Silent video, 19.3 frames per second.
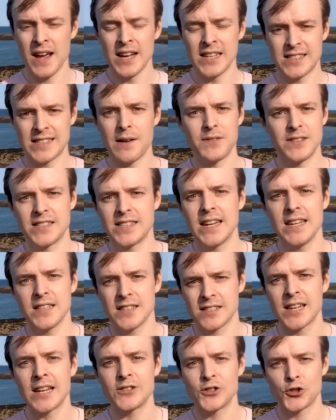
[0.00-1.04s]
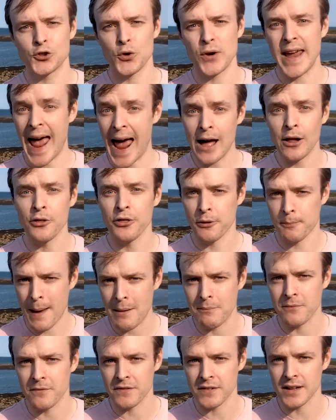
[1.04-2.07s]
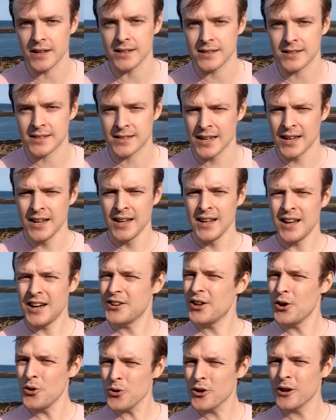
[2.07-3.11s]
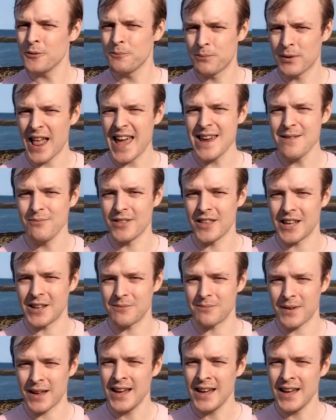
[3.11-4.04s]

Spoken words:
17th century health pamphlets. And who could blame them?